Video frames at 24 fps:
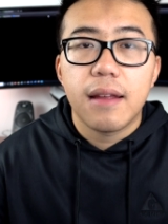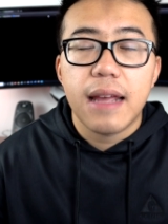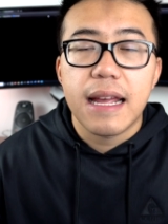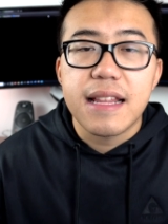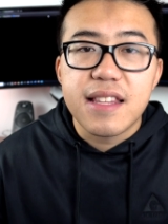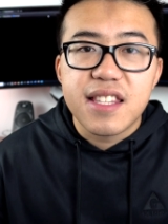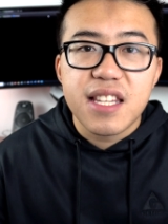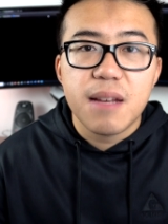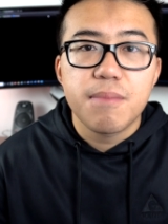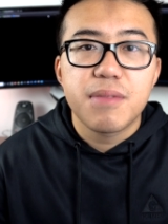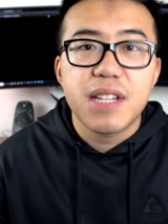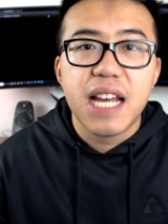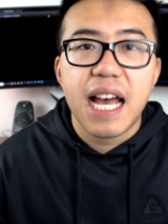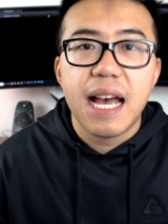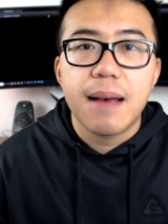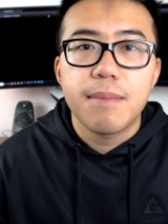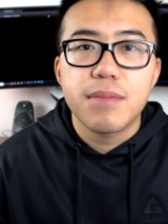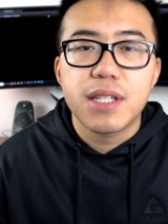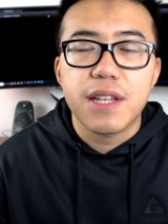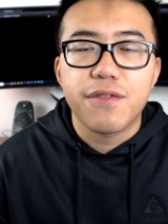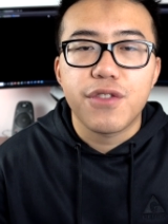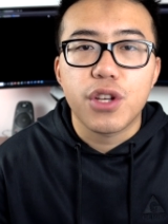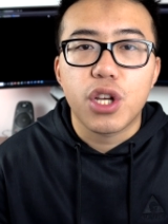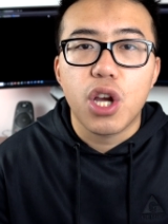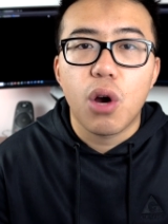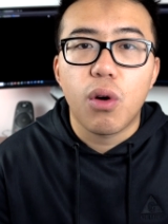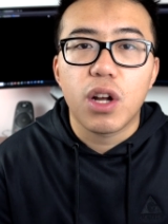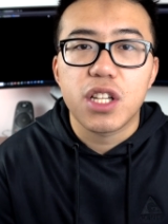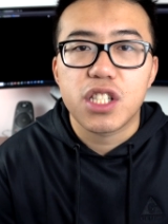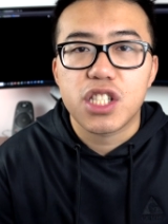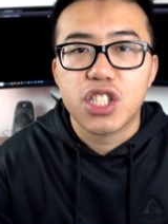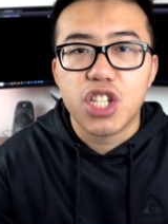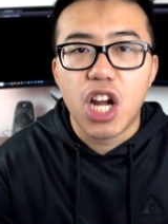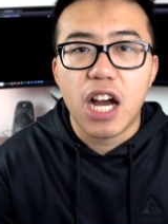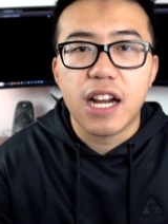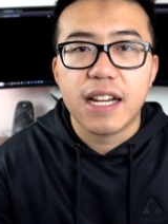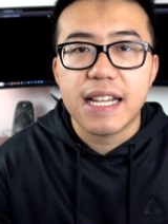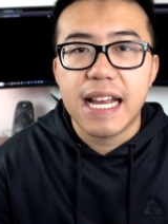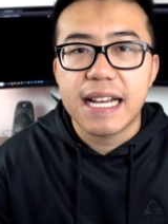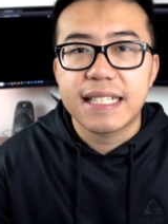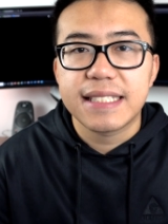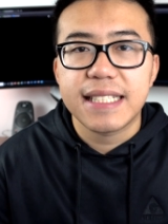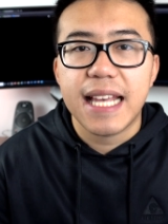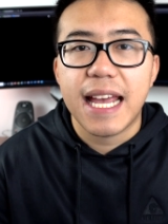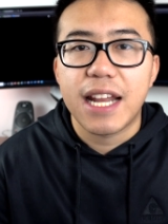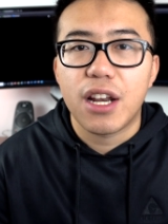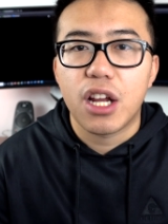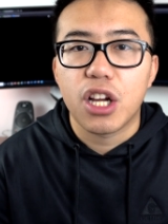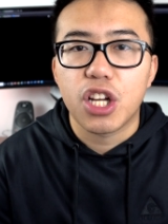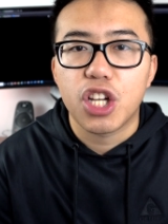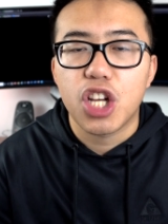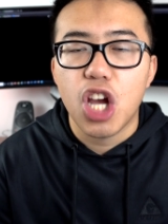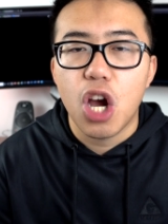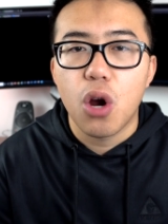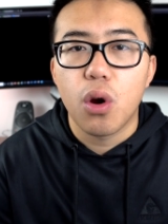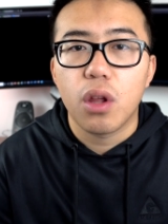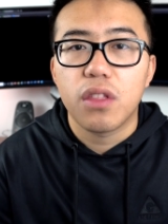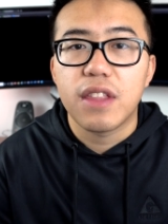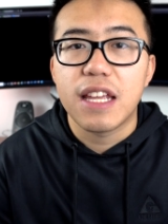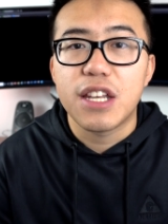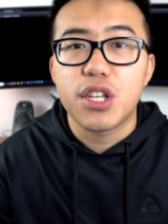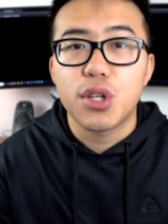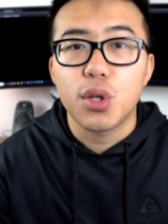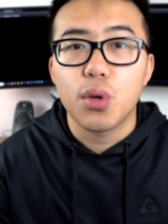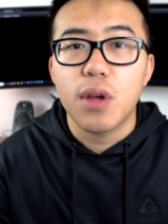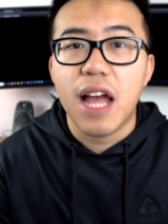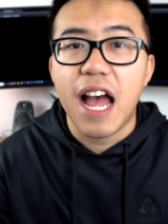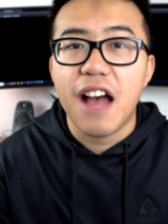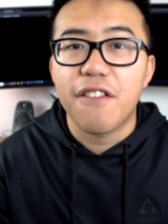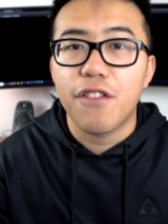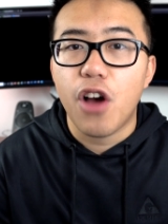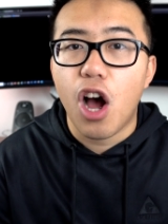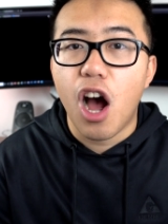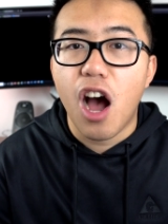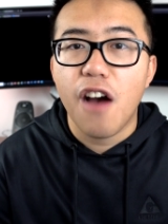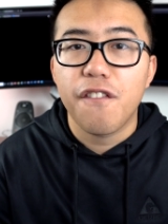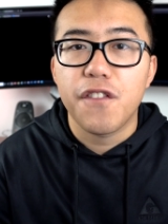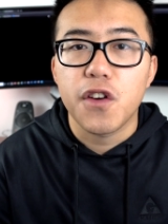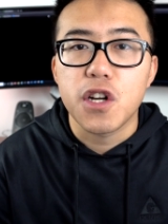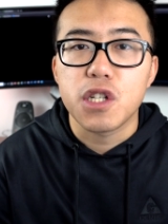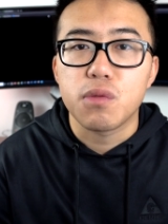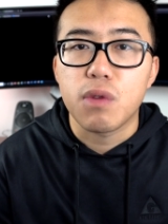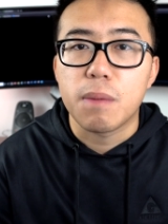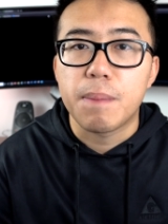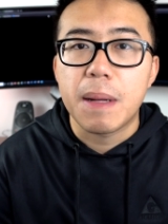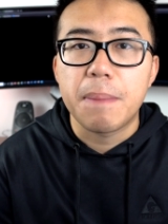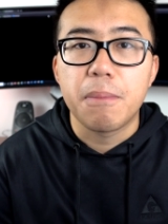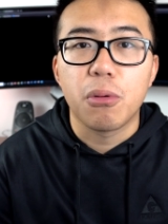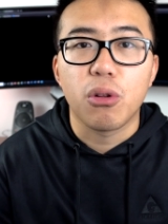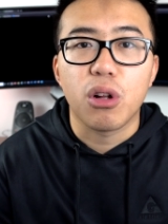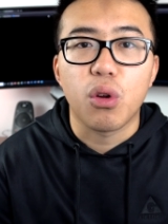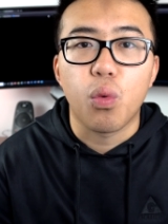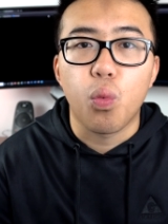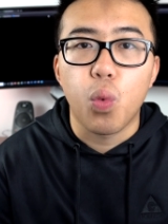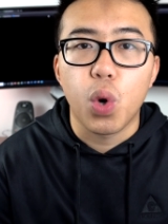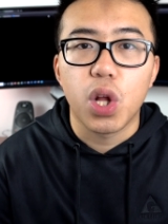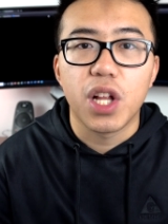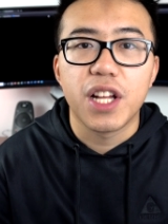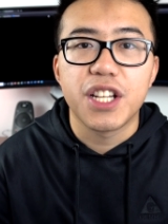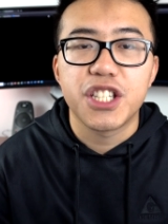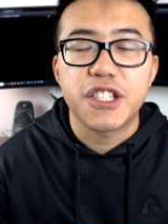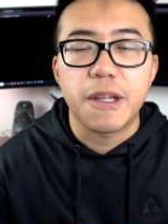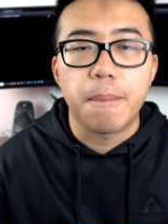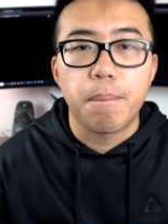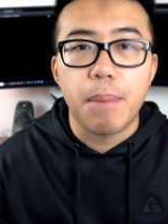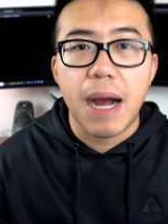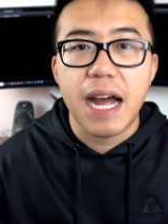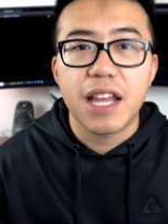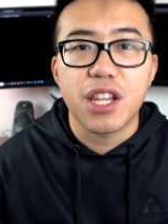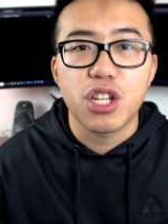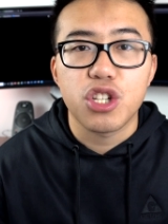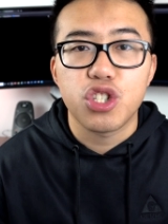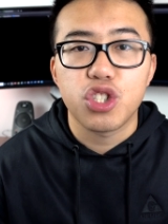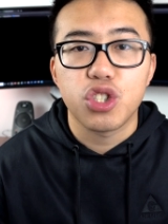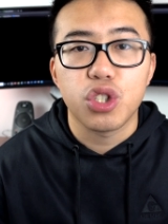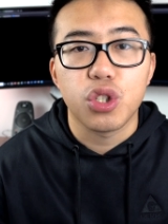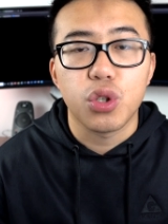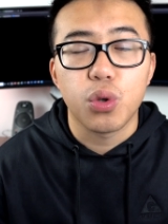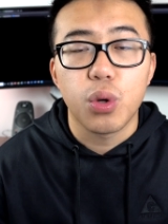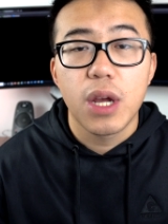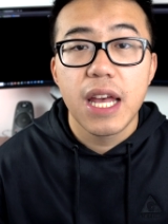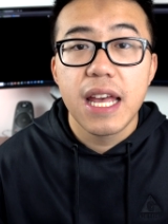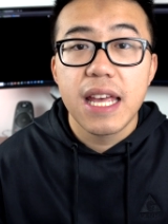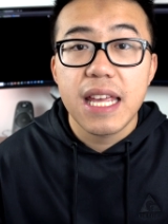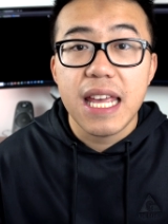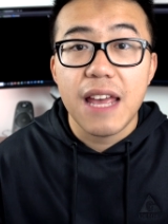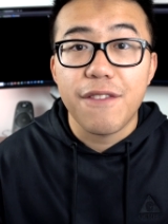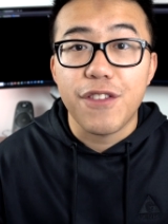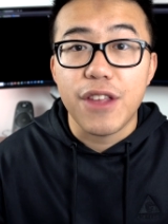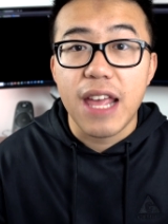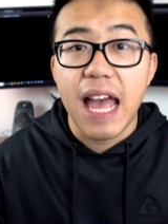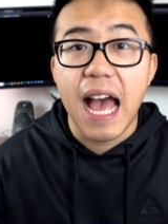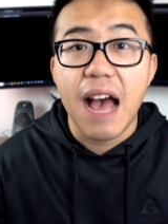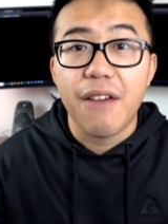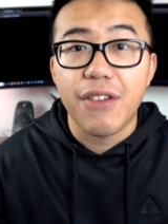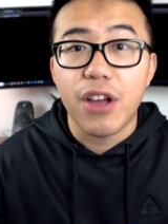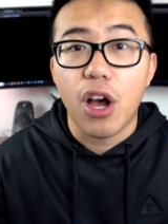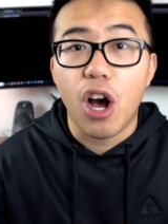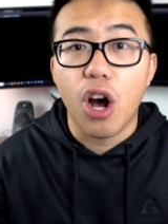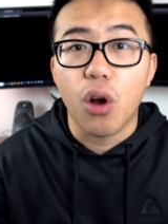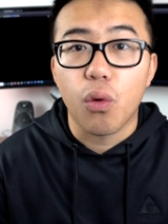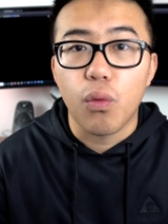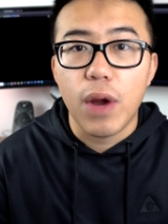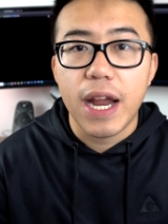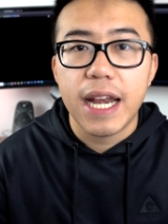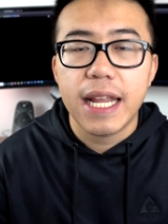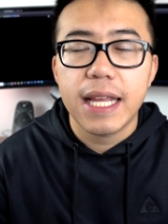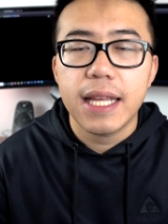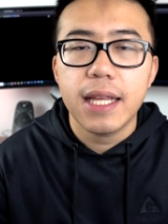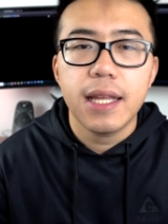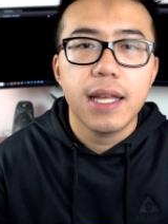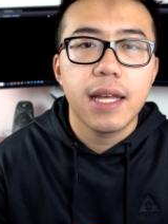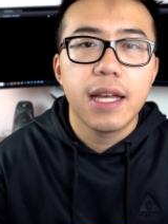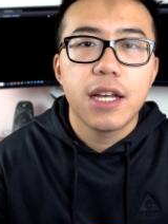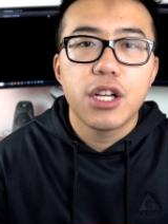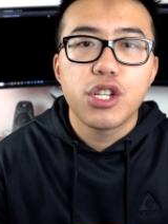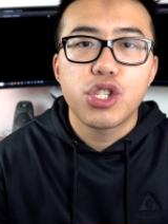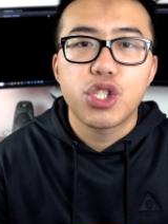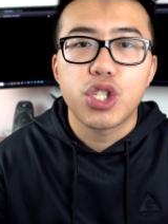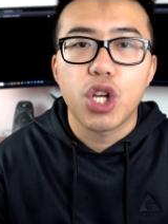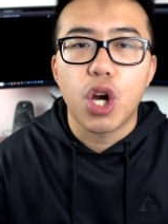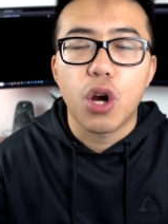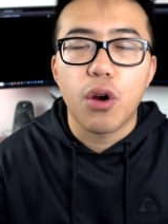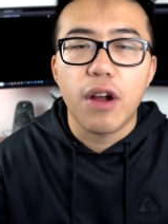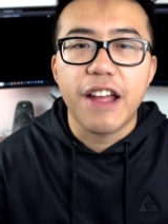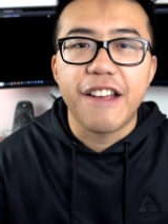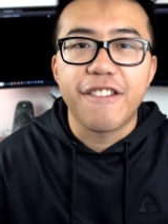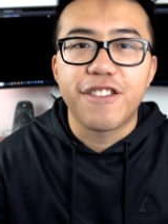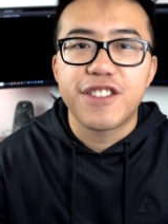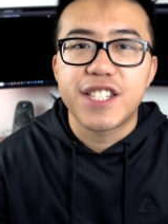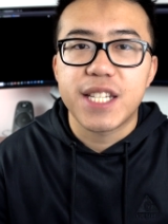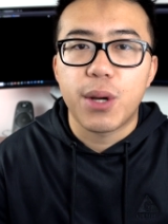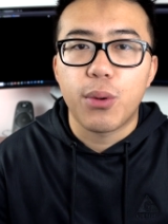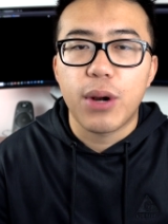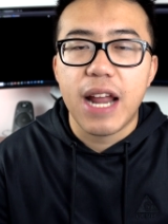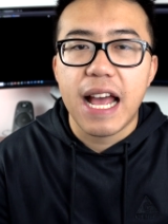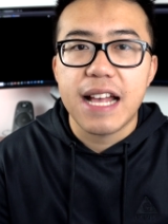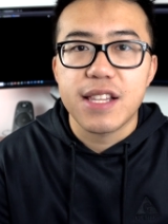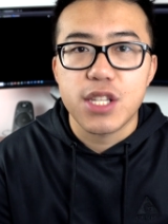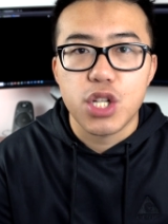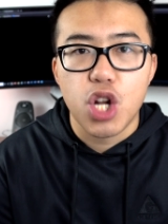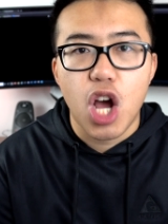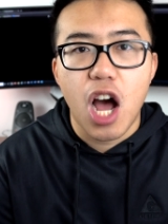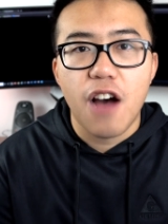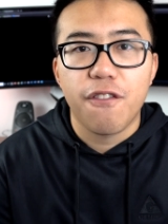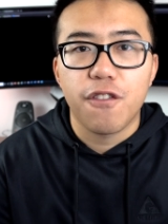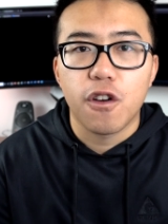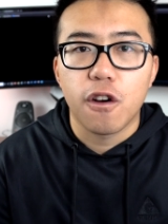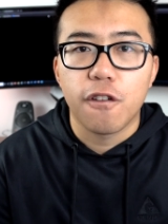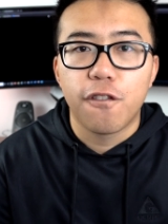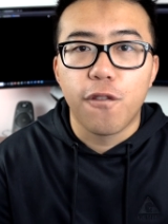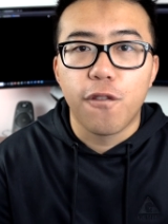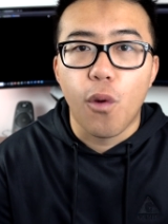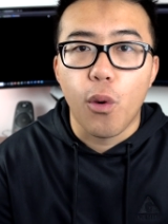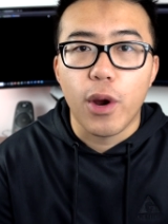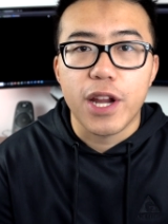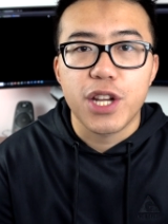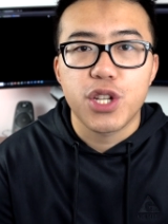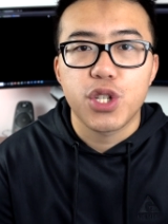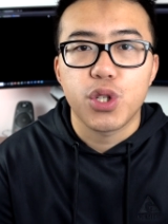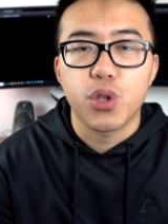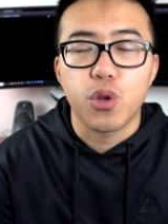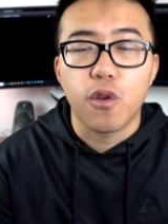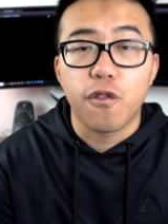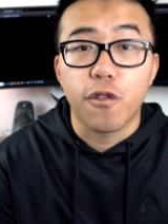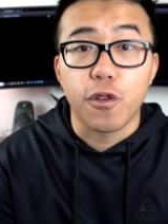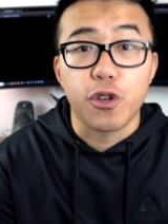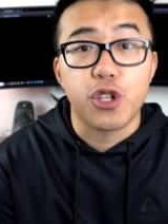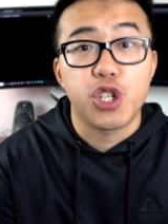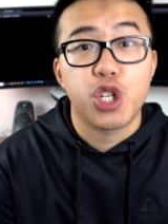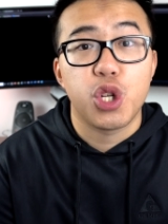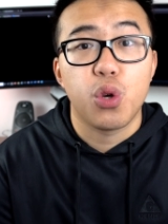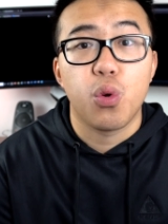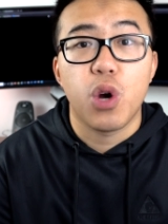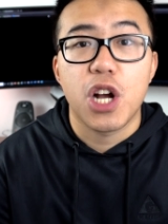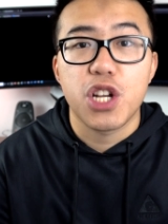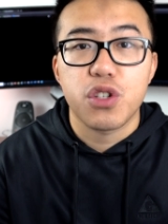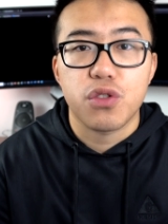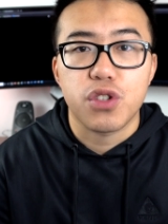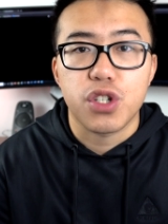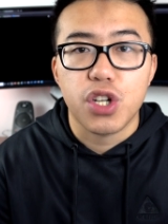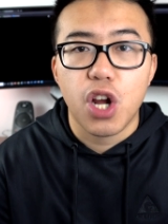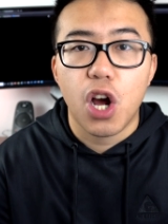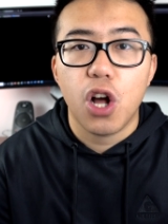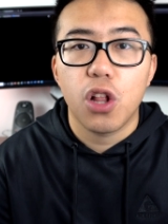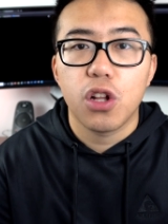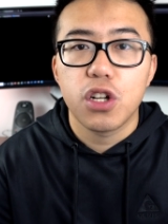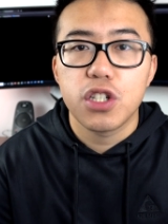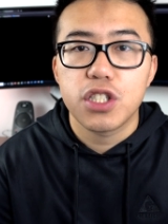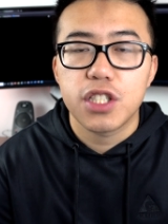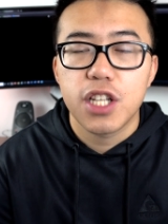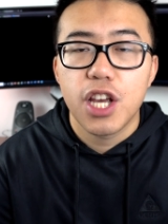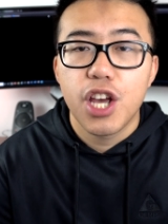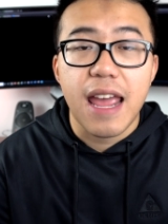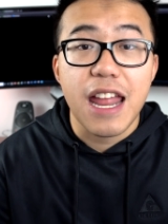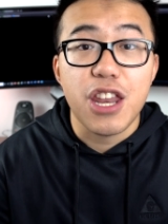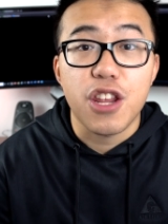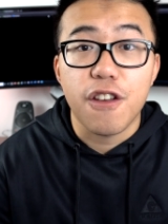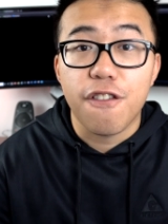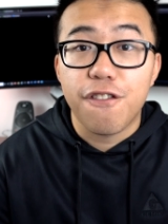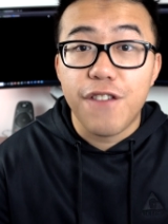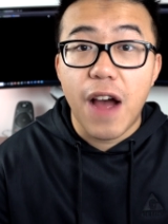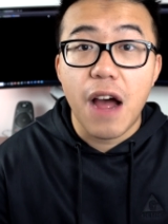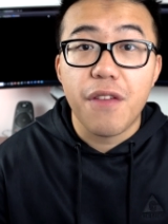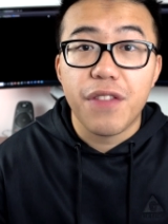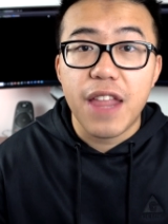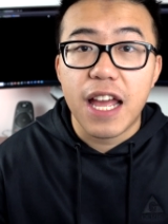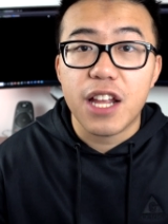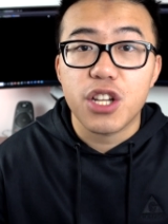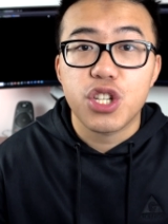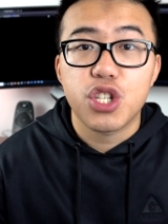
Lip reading: And sometimes if you go on StockX and on GOAT, they do have offers where people are willing to buy the shoe if you have it already. So if someone has an offer for a shoe for $200 and you found that